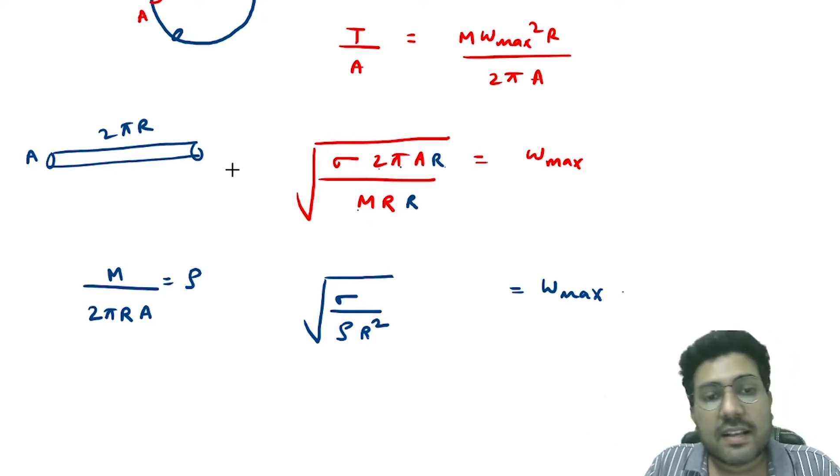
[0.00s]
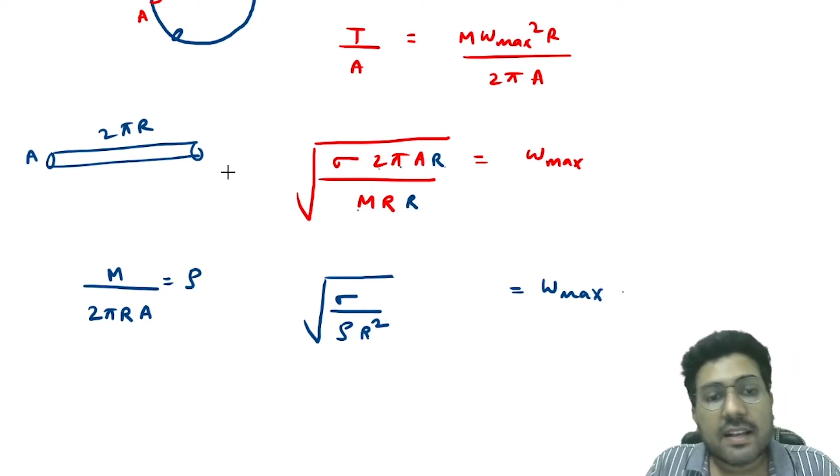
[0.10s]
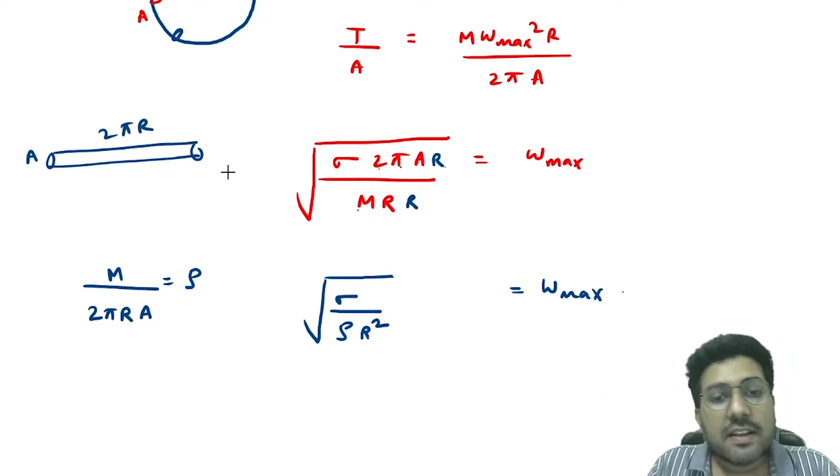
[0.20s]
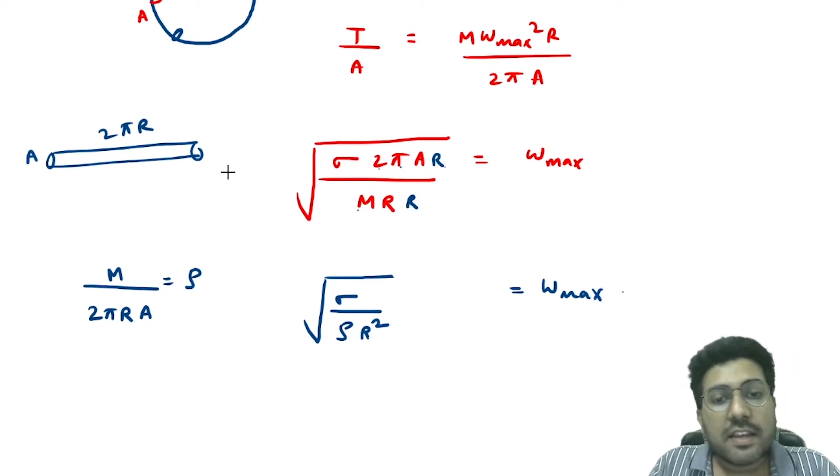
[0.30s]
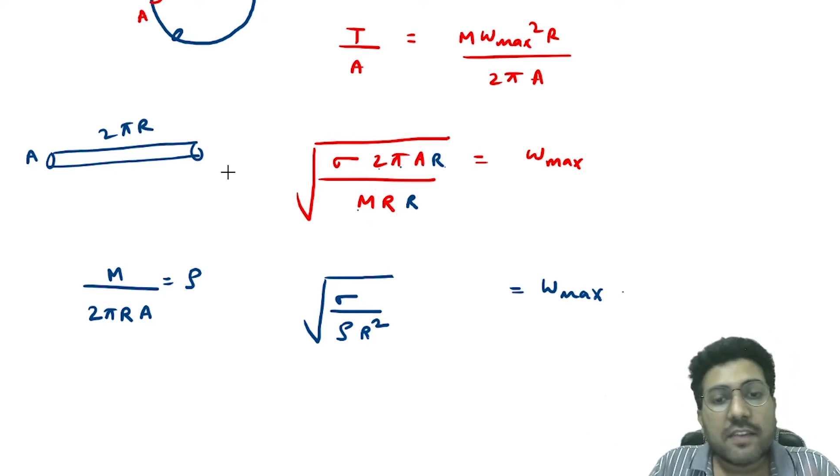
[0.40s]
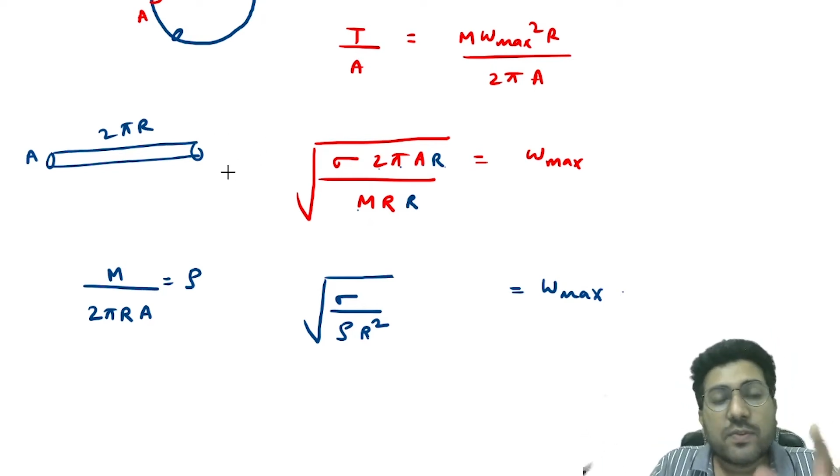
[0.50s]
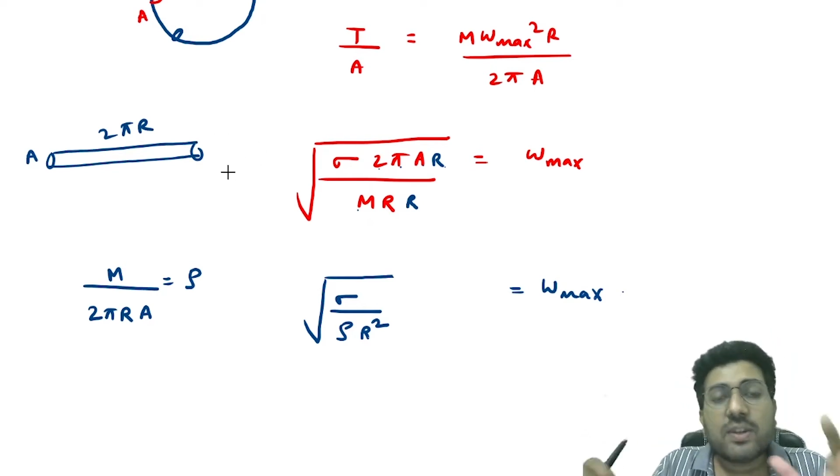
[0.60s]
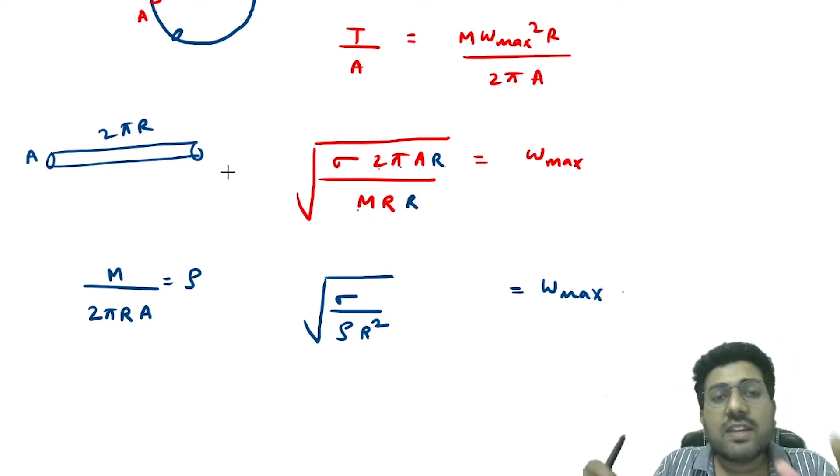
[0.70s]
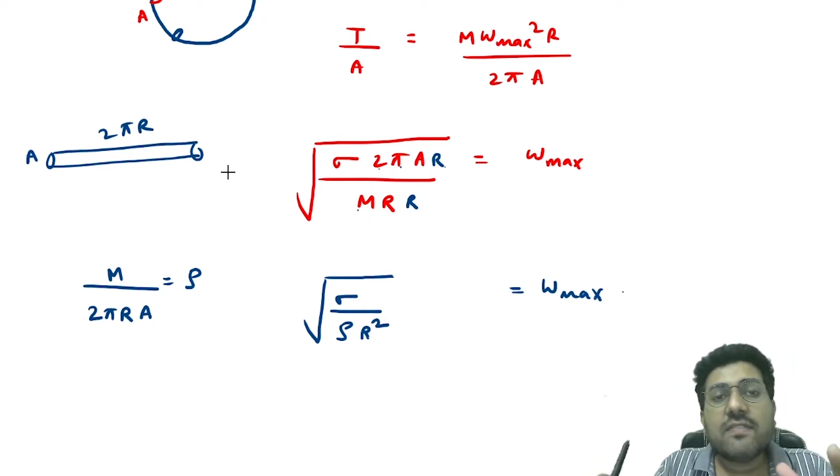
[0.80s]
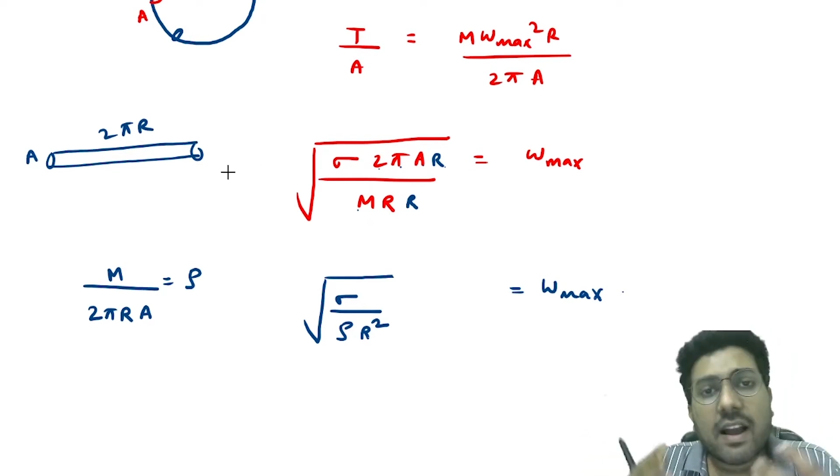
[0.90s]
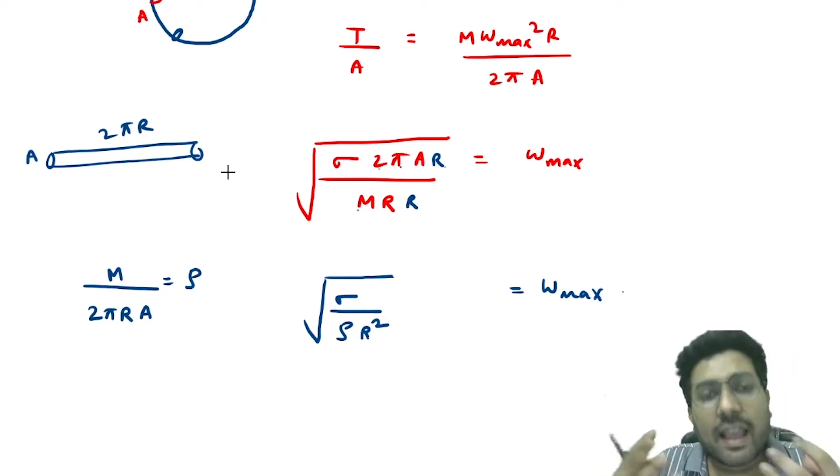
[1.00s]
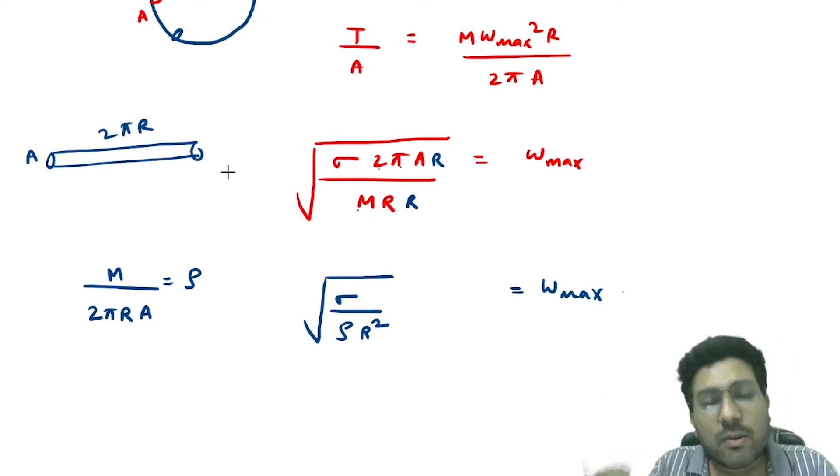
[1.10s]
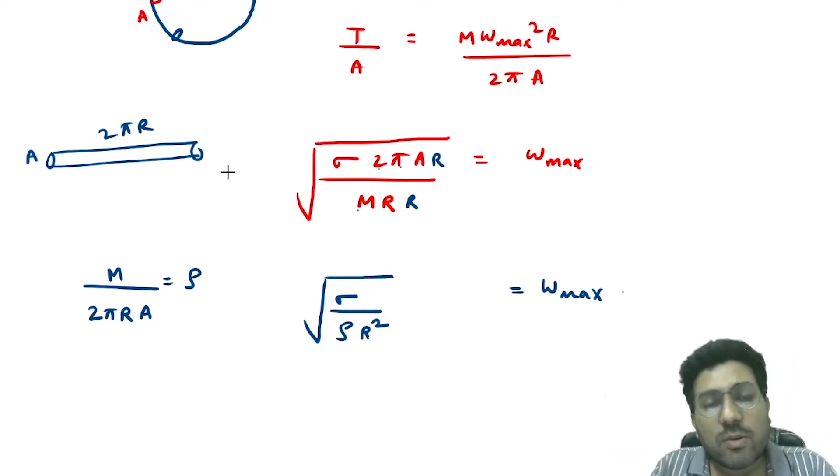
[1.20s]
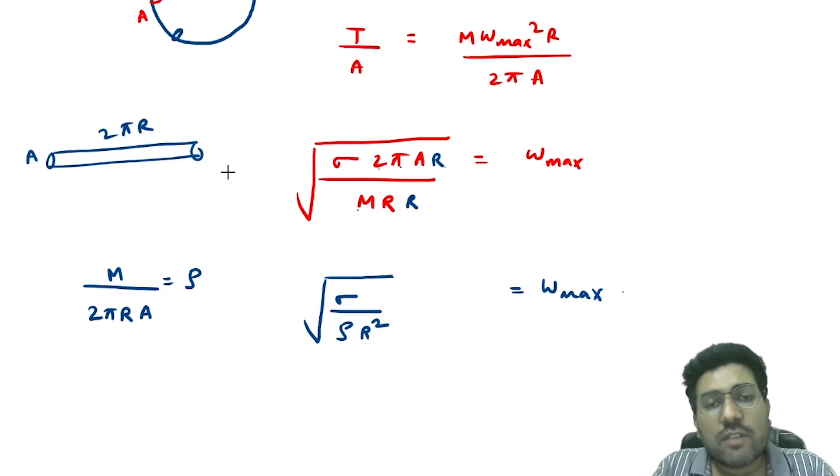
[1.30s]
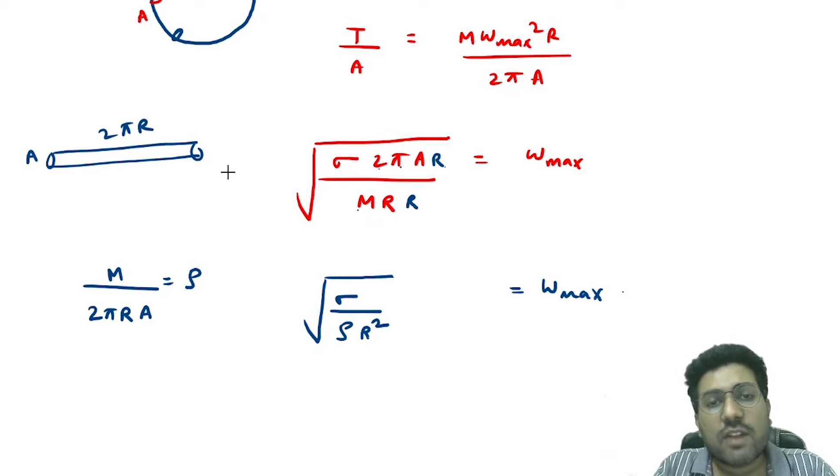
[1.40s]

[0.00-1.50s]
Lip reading: If you give angular